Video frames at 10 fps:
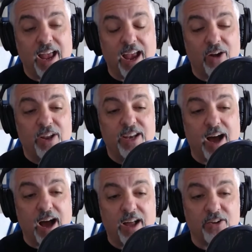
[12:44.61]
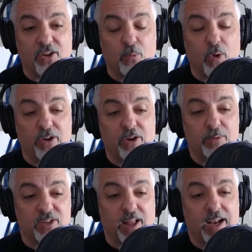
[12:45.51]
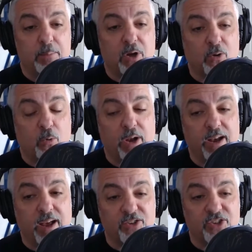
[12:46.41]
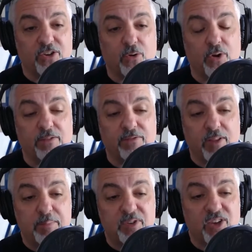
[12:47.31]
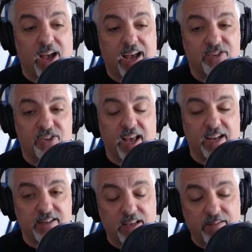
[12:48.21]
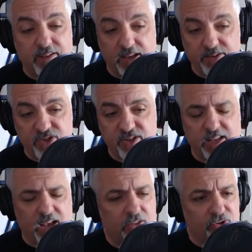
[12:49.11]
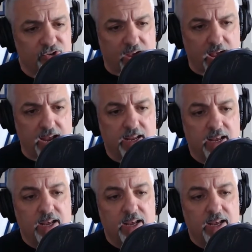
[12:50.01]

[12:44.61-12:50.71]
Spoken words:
Aaron Donald, whether he was lined up on Quentin Nelson or he flipped sides in that defense to the other side,